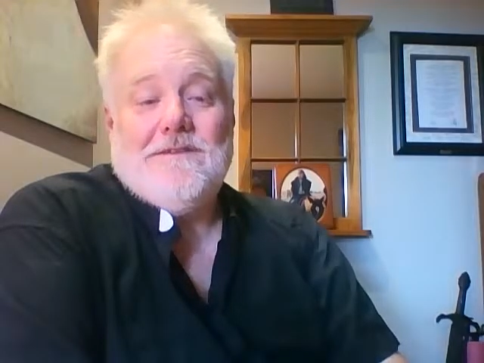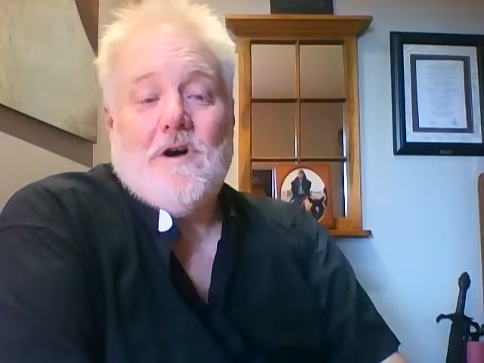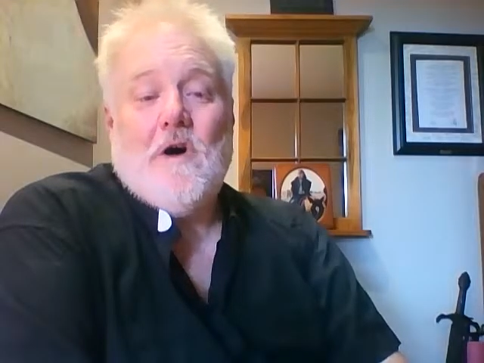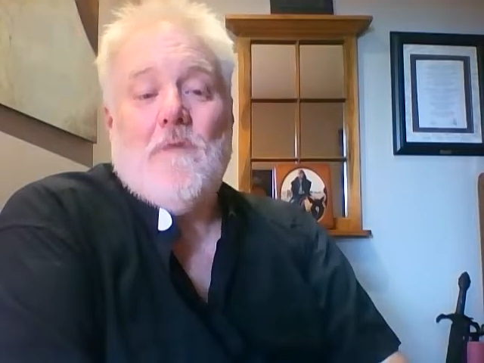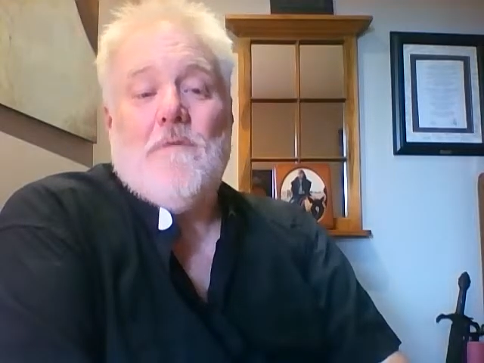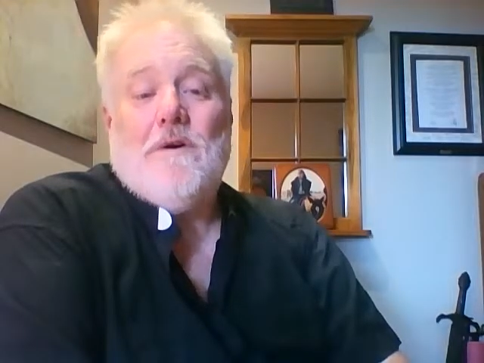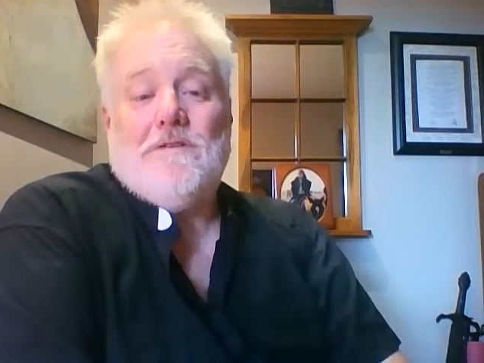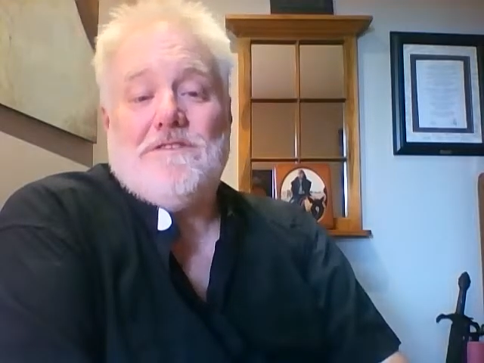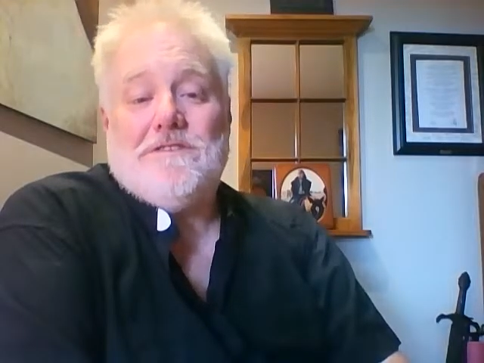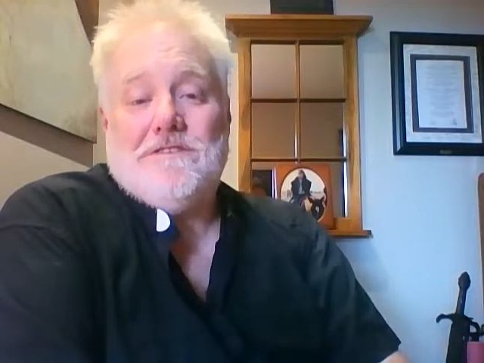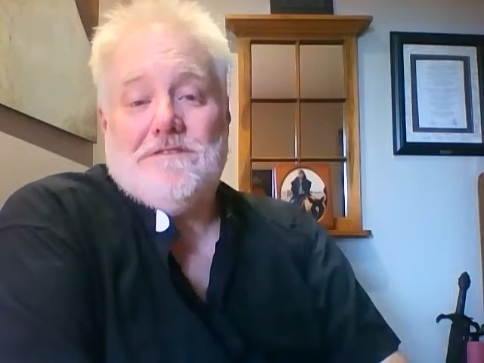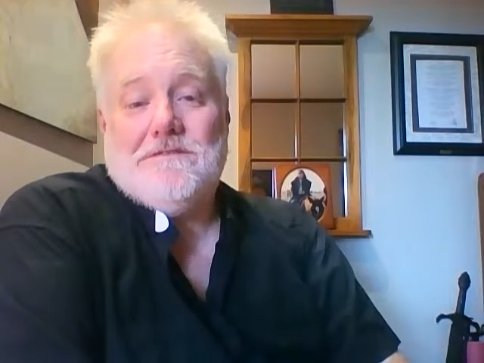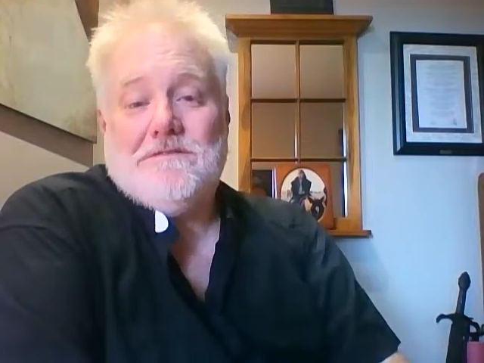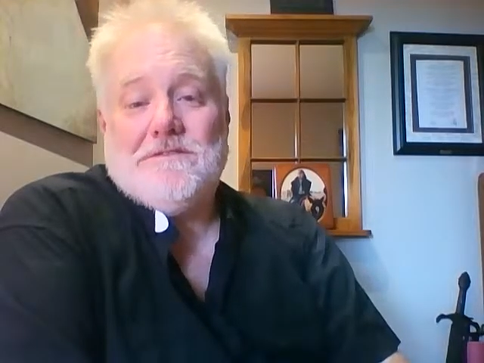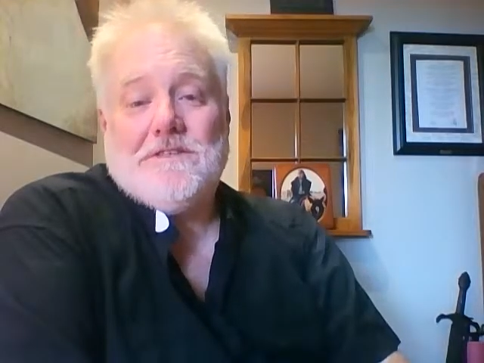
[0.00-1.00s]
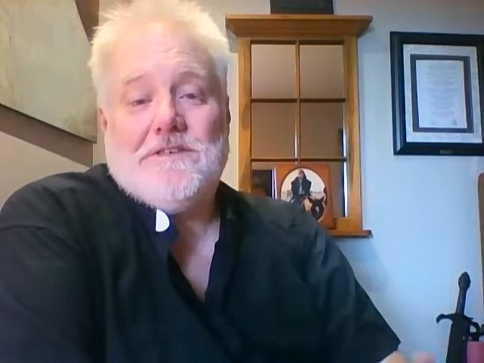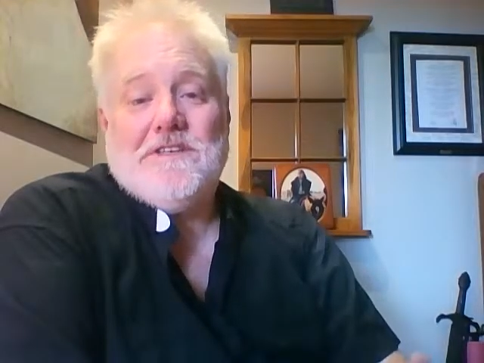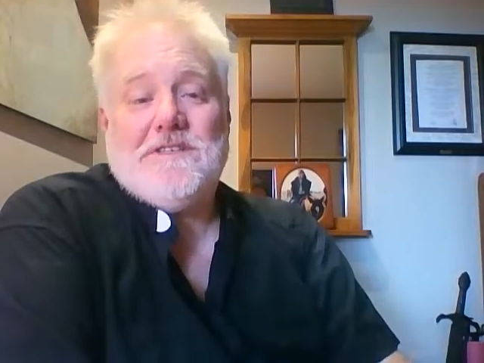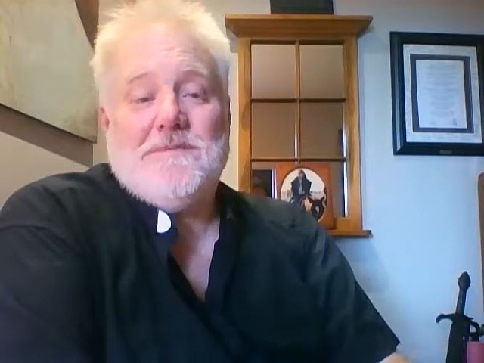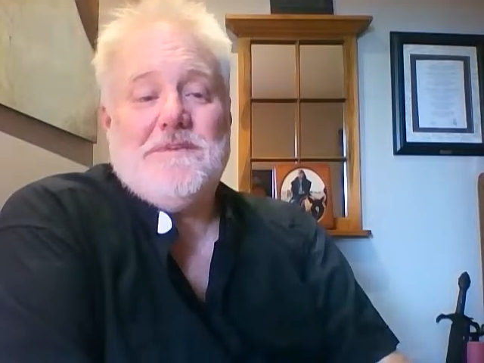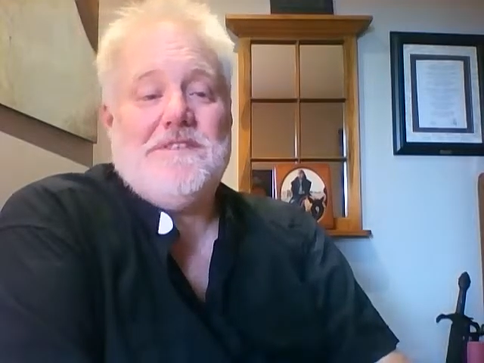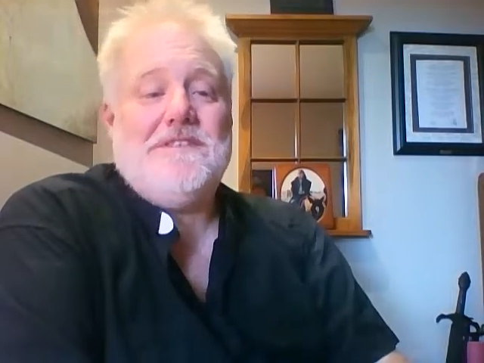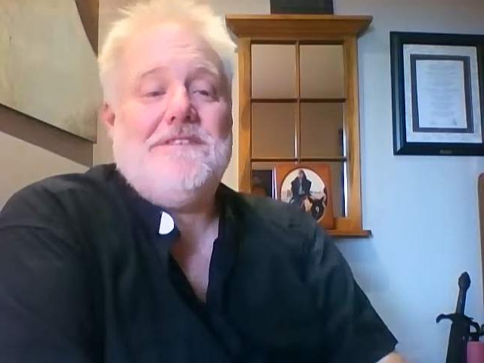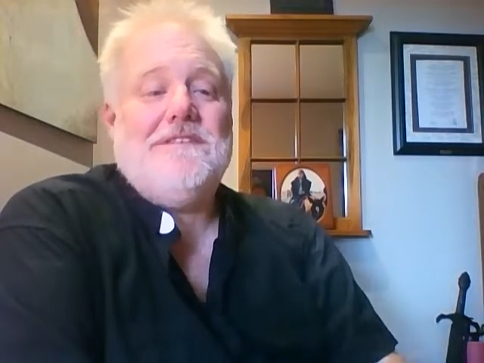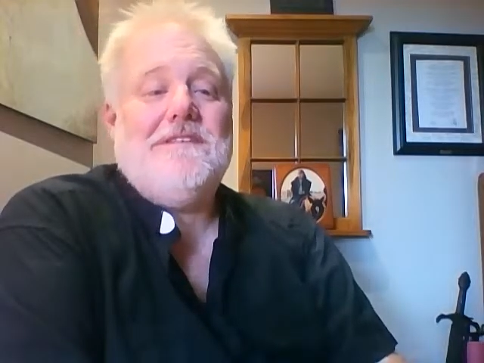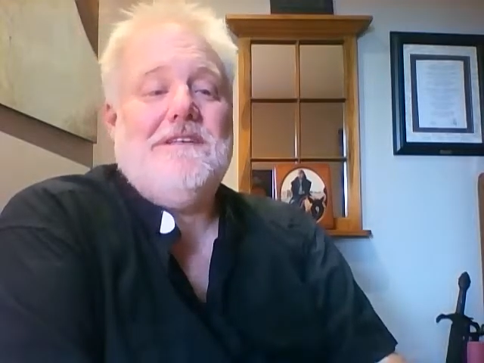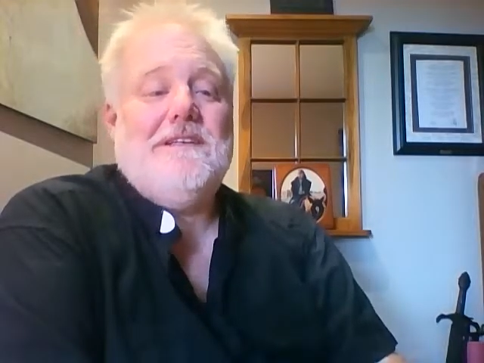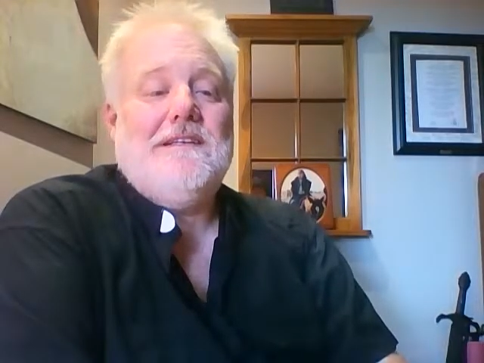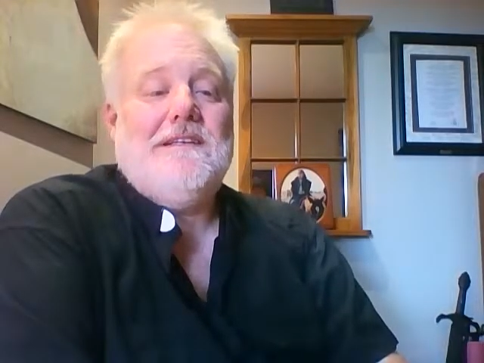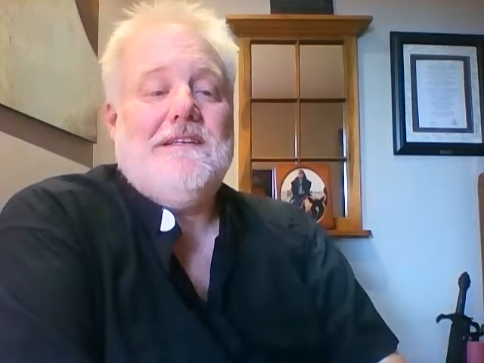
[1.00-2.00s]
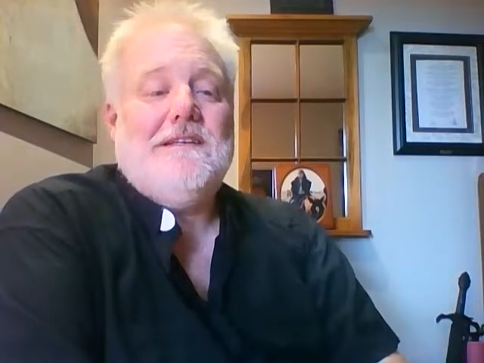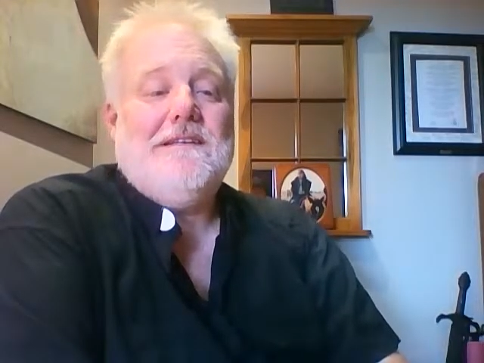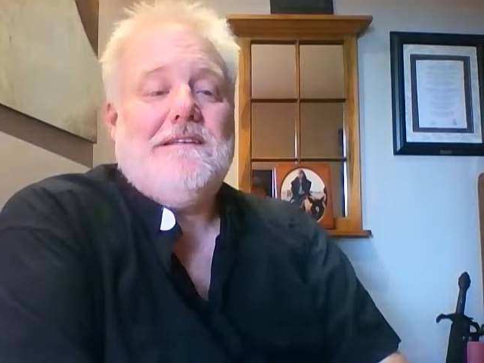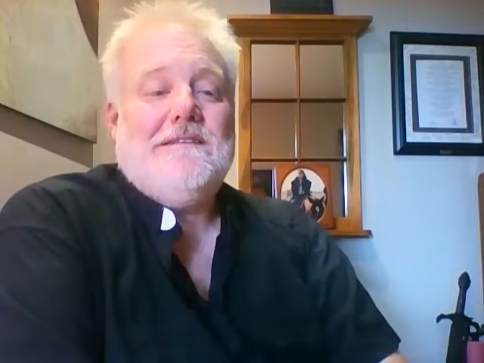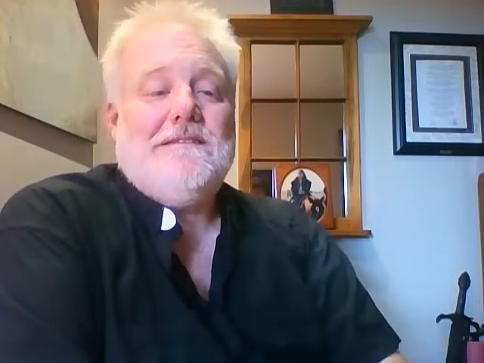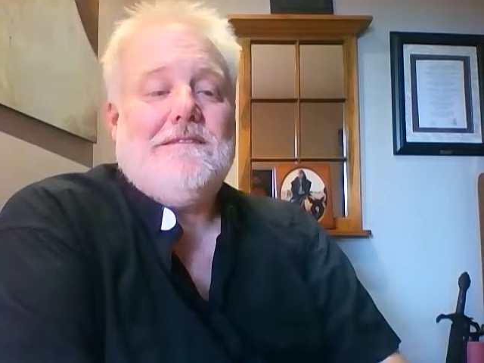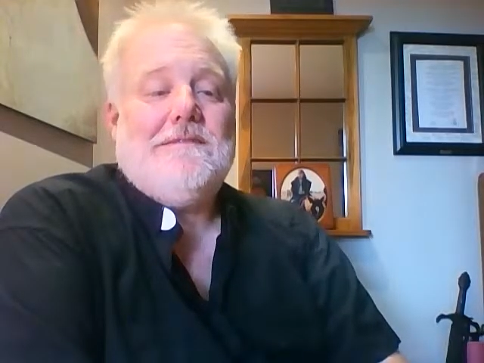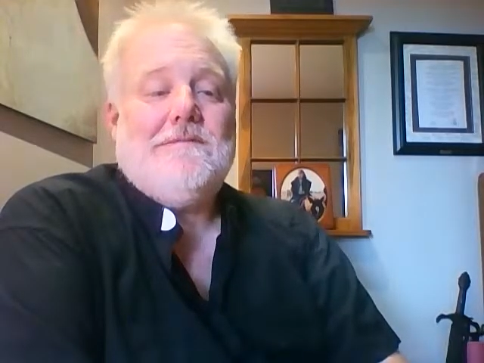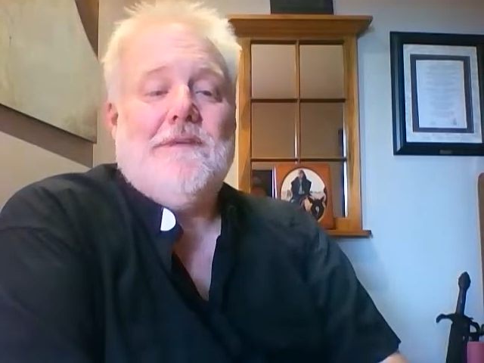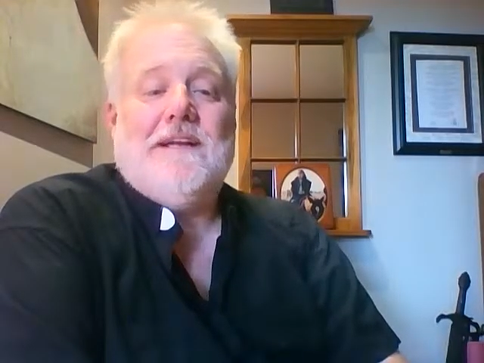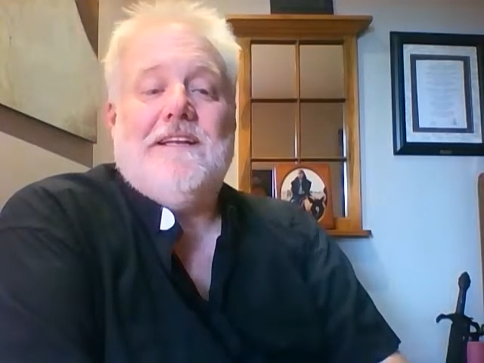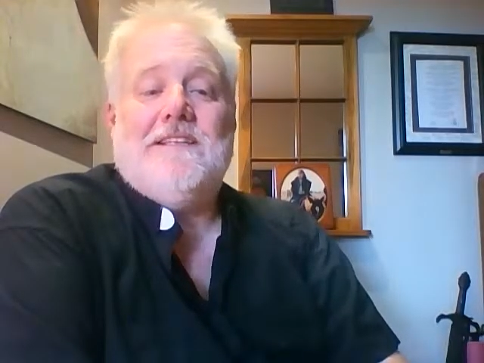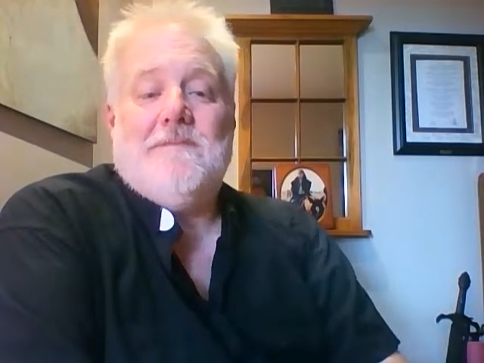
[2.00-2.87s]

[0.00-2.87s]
almost for Christmas, ready